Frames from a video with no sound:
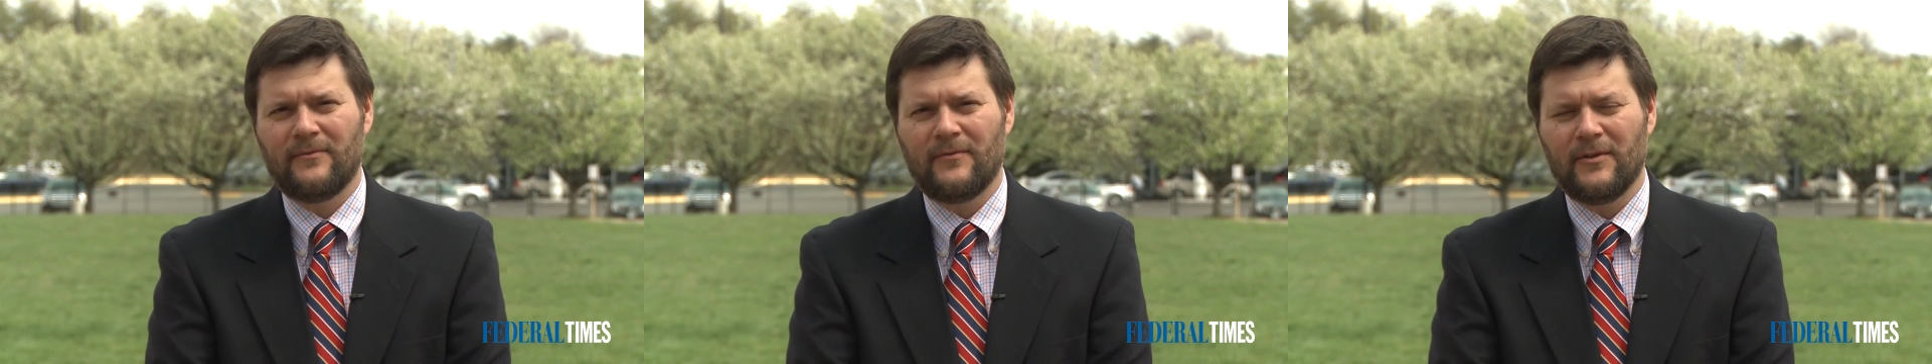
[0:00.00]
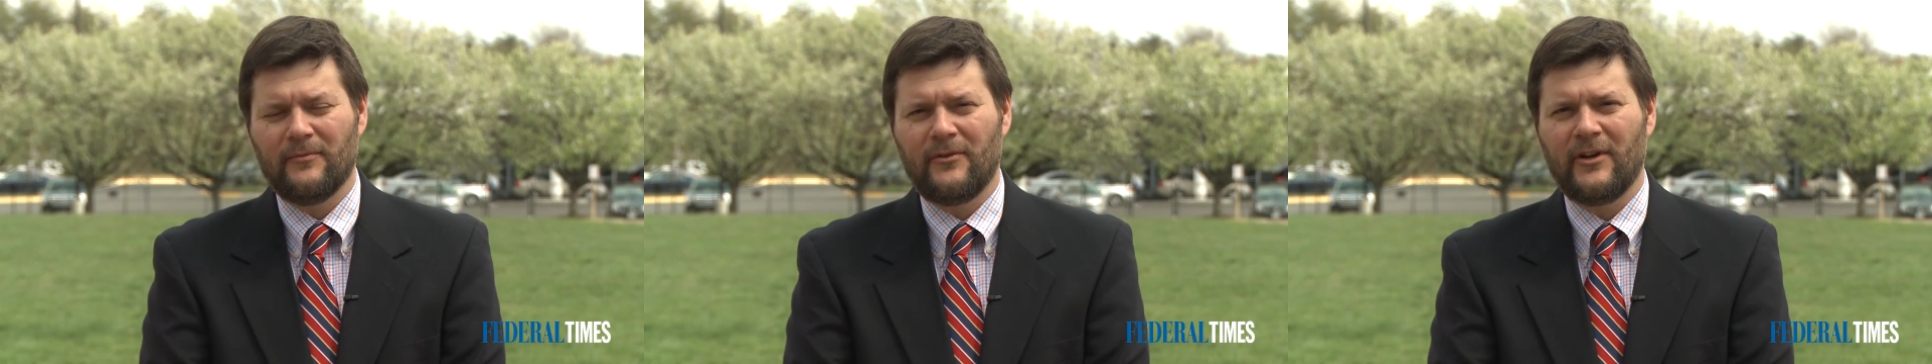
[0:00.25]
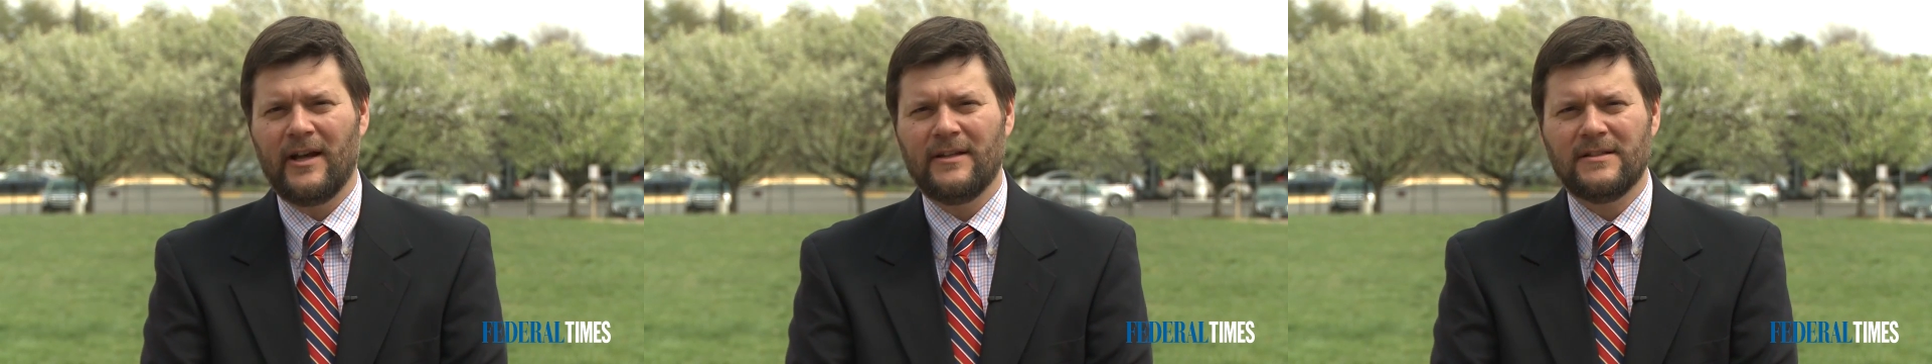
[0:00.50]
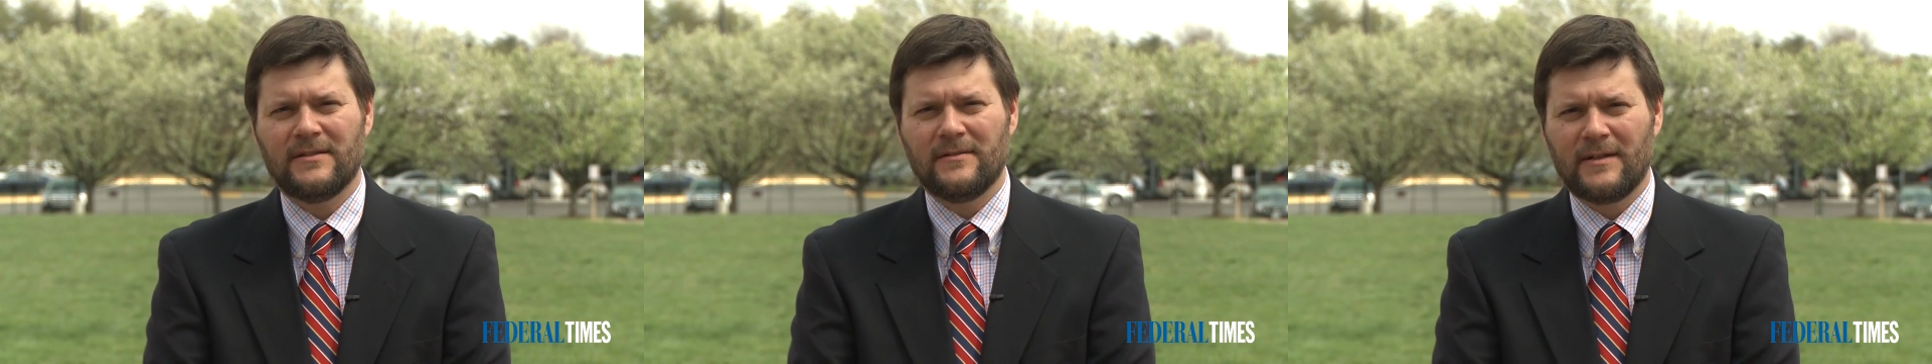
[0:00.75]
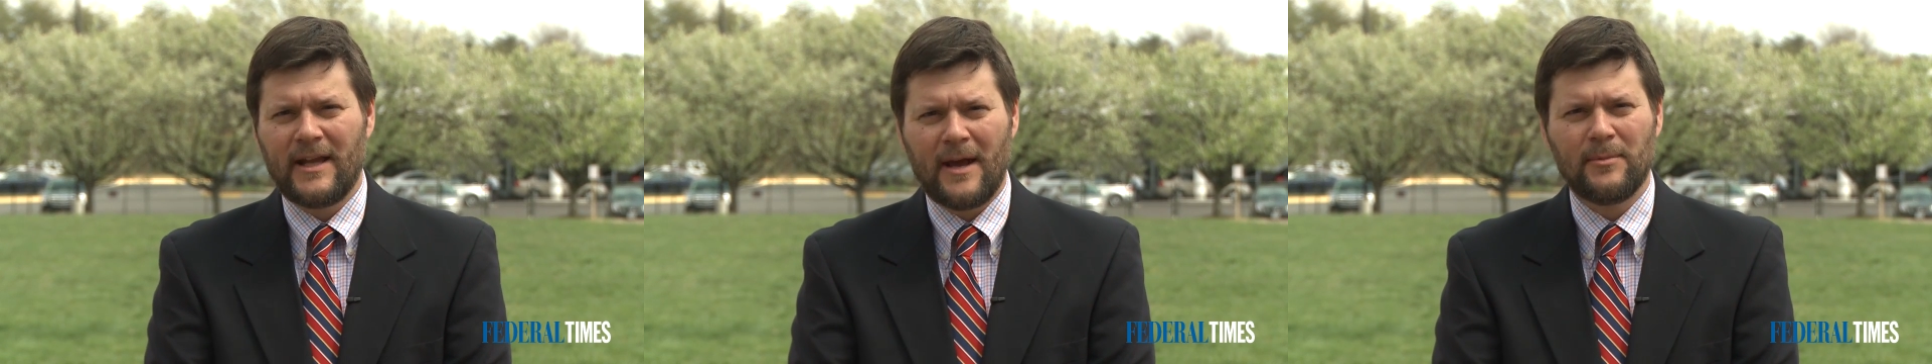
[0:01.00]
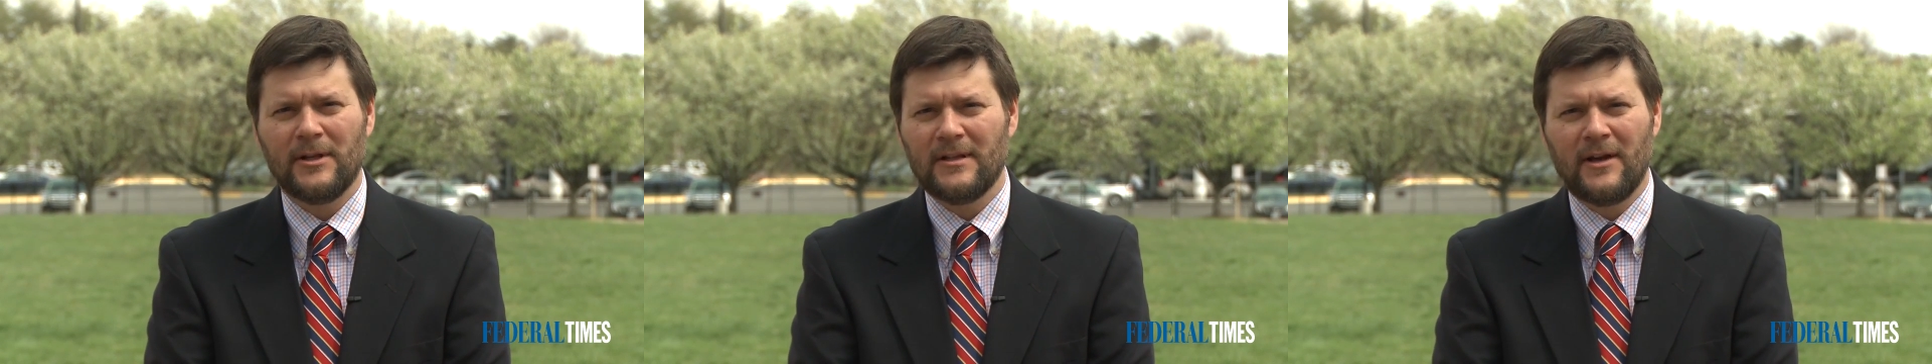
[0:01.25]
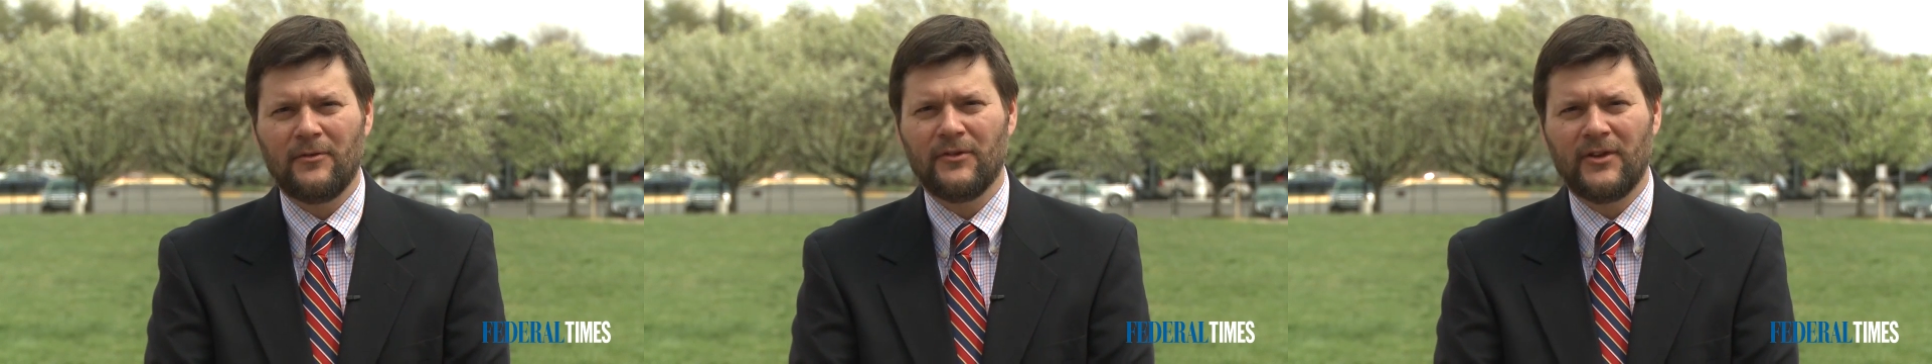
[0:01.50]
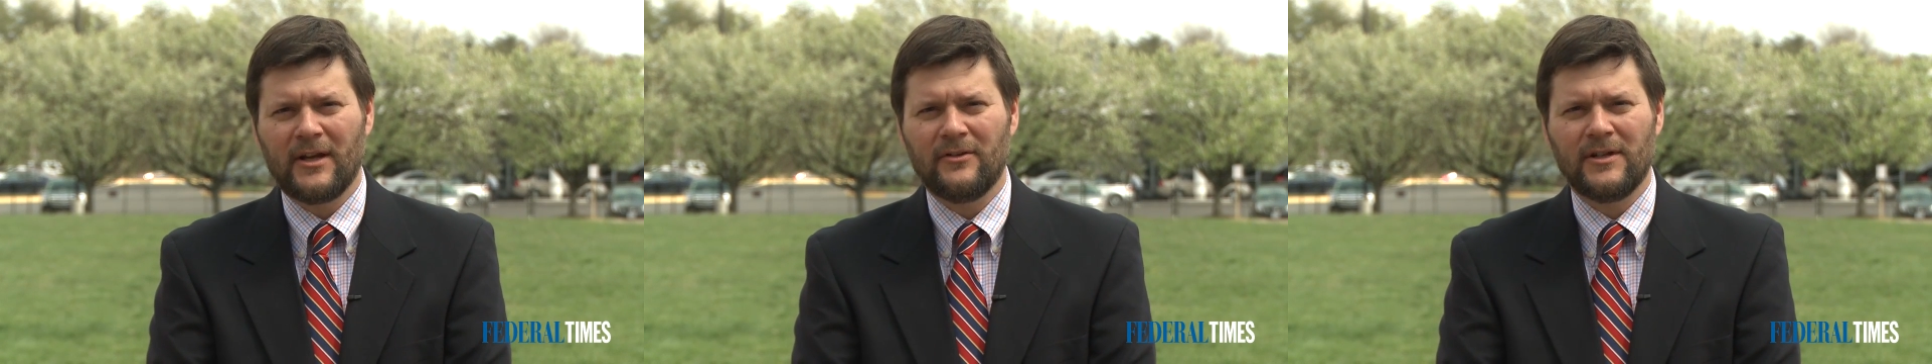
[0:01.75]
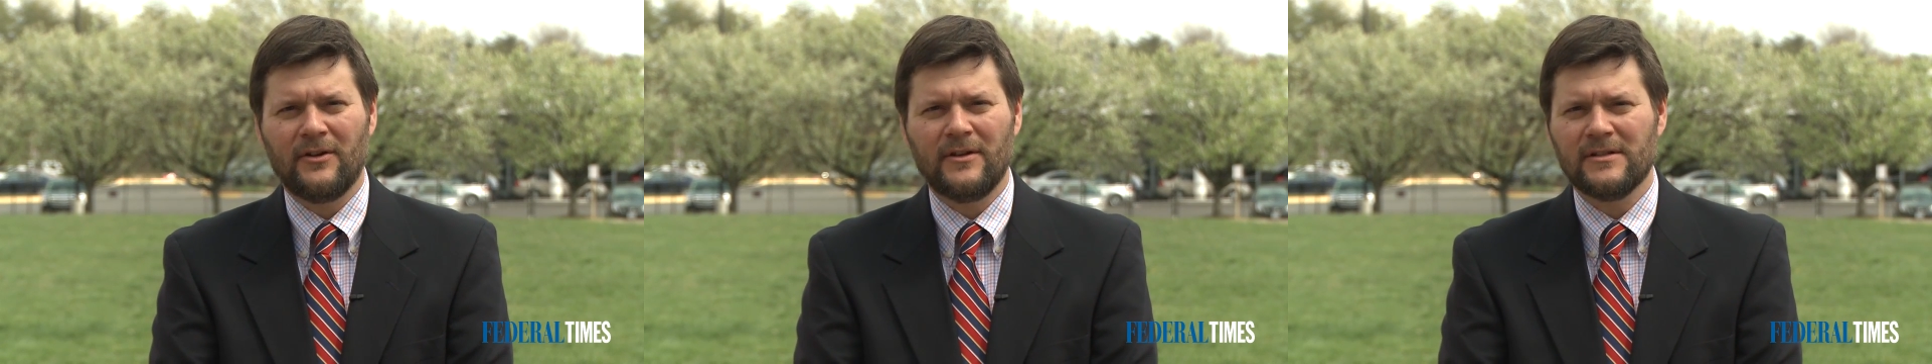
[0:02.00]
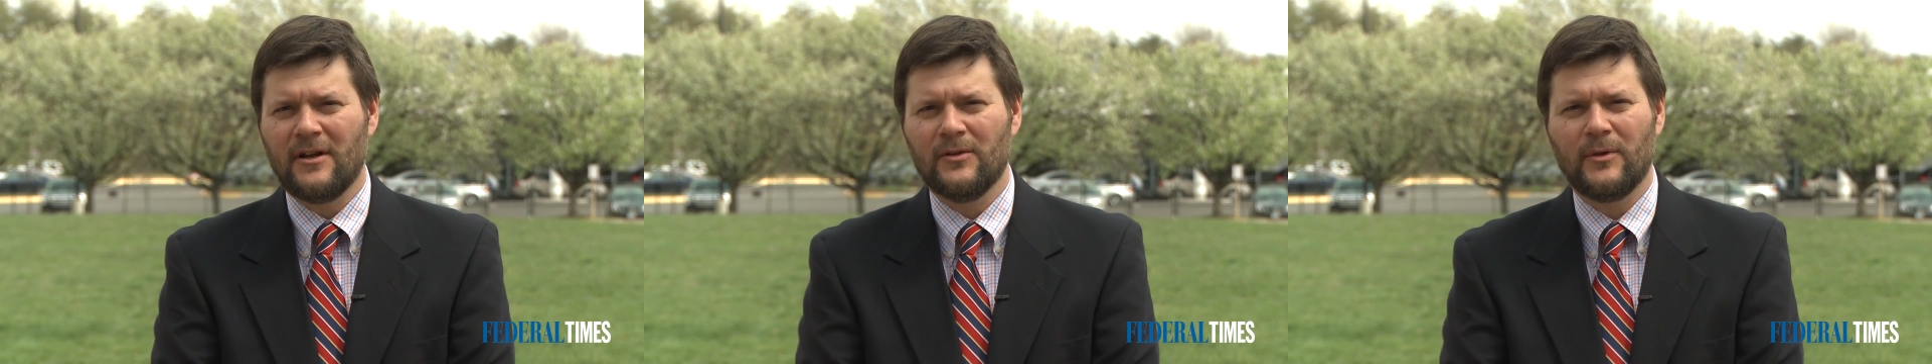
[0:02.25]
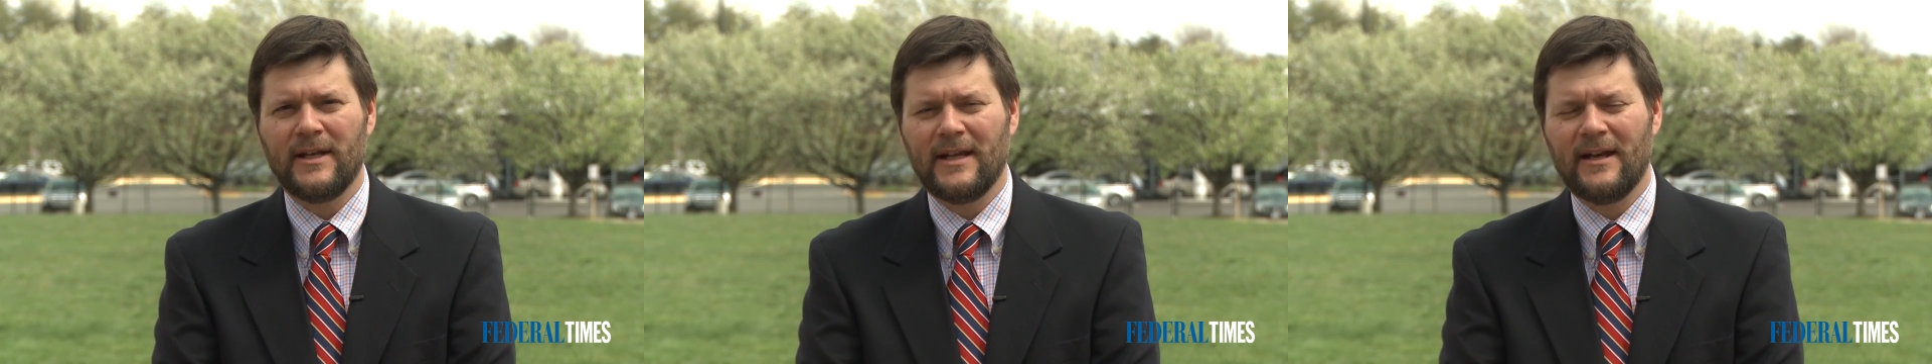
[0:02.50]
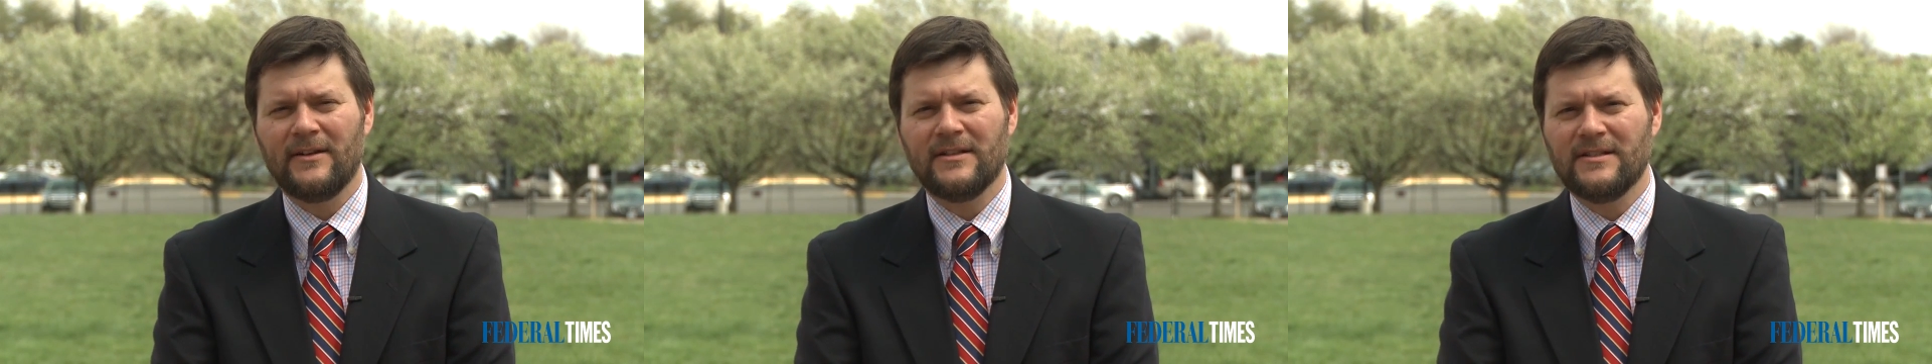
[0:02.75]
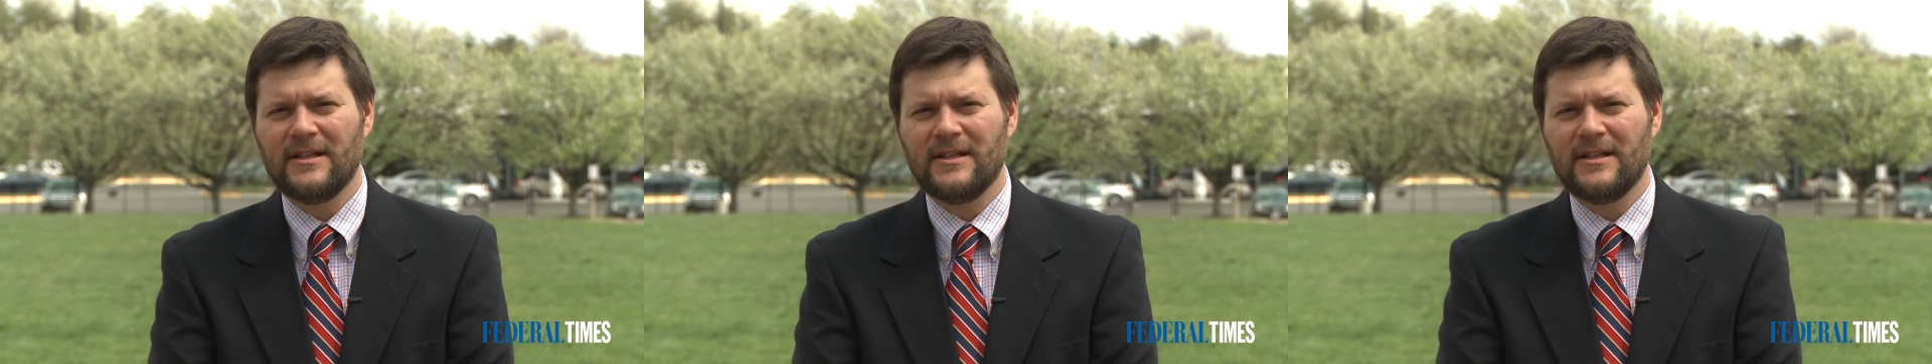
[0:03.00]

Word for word: from feds, cabinet level secretaries all the way down to